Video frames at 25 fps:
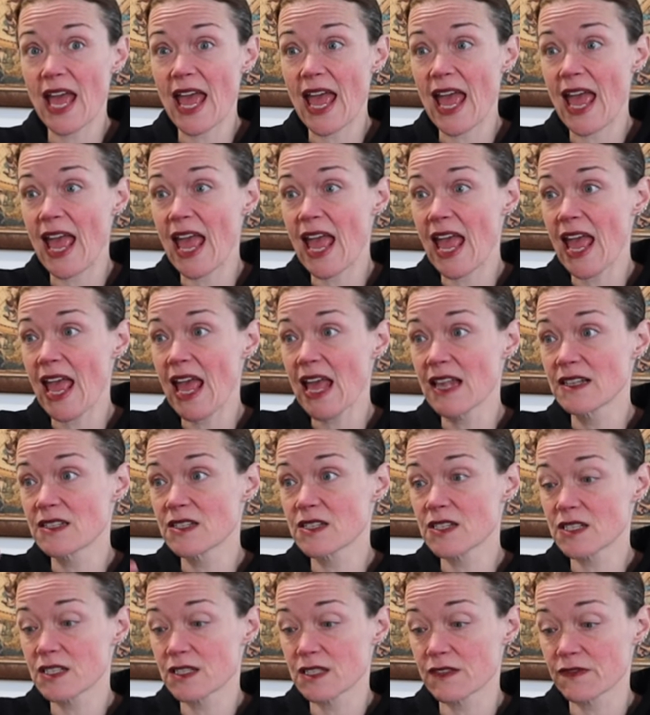and
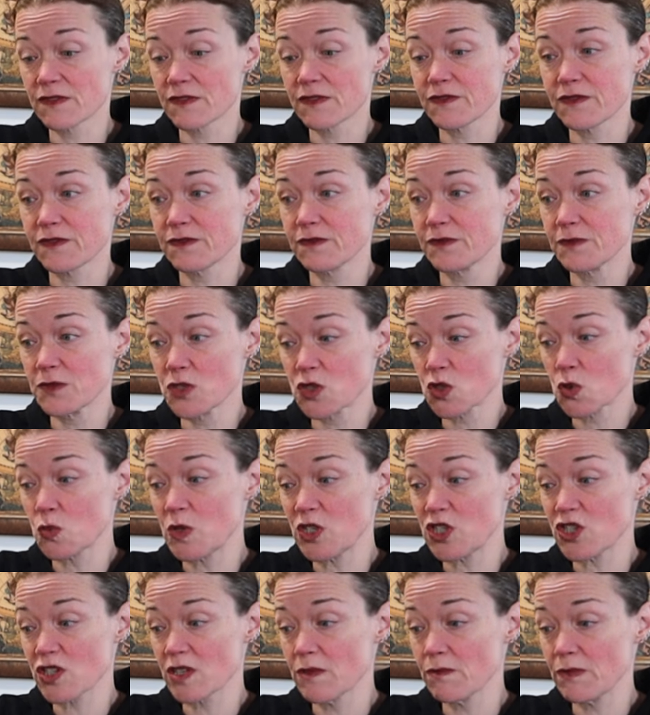
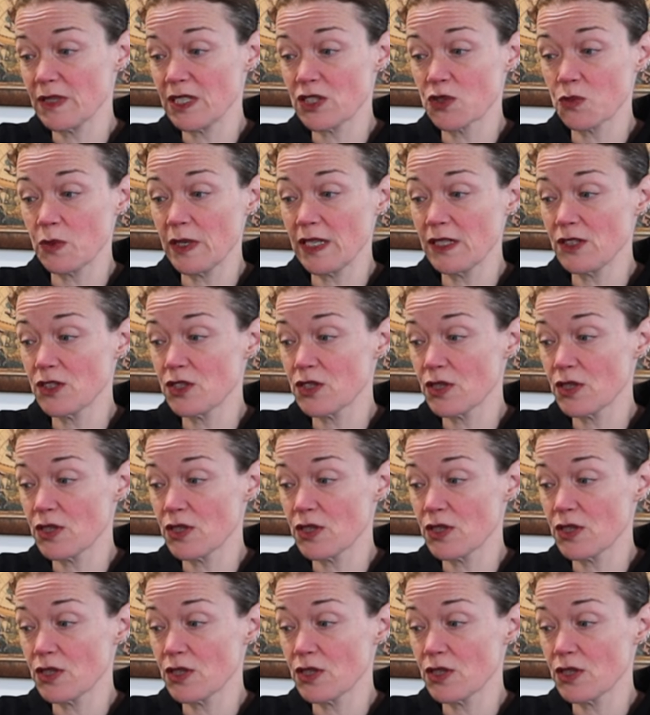squish them between